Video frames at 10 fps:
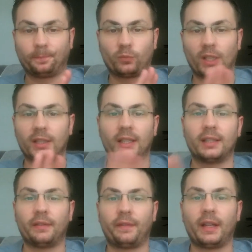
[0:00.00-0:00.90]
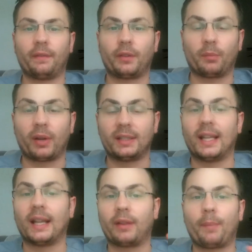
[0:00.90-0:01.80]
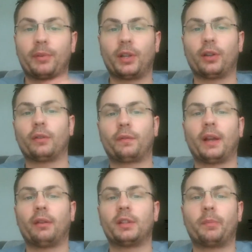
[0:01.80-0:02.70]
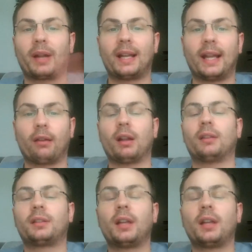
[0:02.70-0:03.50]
isn't fitting for the price tag for that particular fragrance. But I digress.